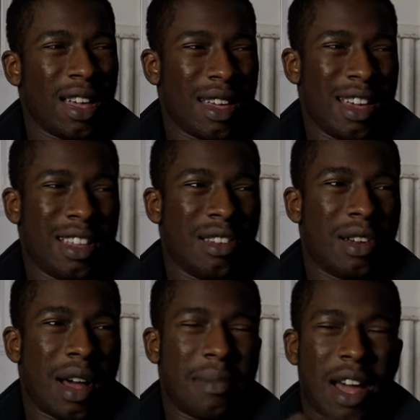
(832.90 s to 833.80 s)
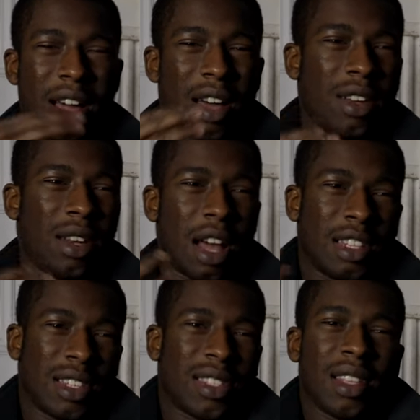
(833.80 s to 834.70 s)
And, you know, I'm not, I, I
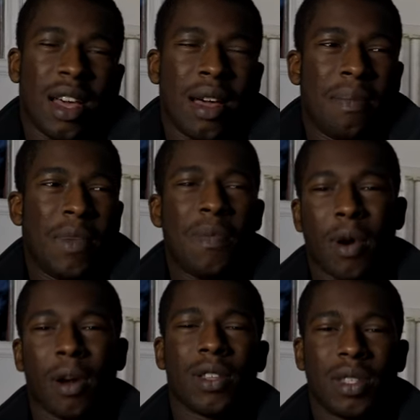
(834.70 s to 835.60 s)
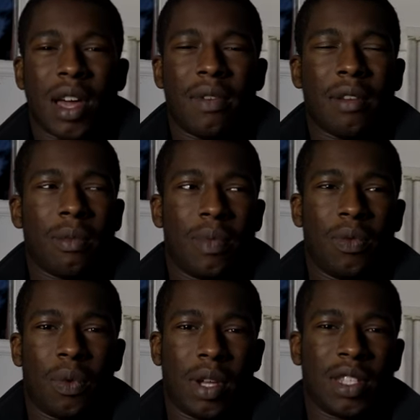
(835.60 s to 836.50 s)
just, me personally, I've never
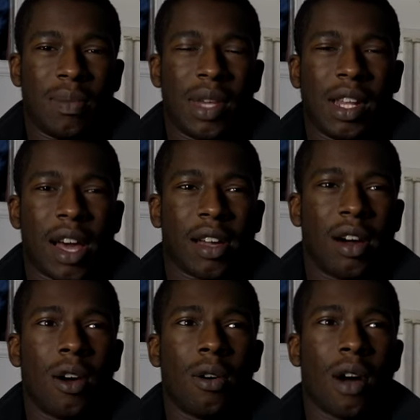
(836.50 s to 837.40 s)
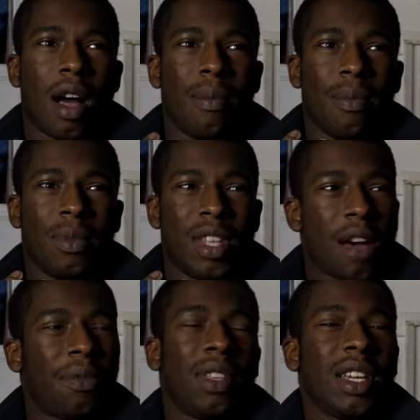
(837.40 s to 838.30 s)
been one to be like, oh, I'm
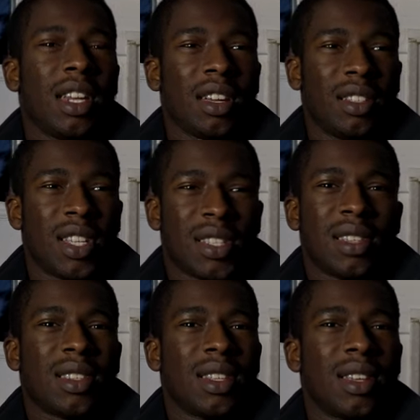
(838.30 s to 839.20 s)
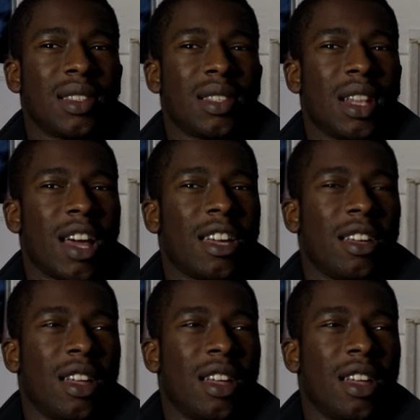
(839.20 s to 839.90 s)
definitely getting addicted to this. Like,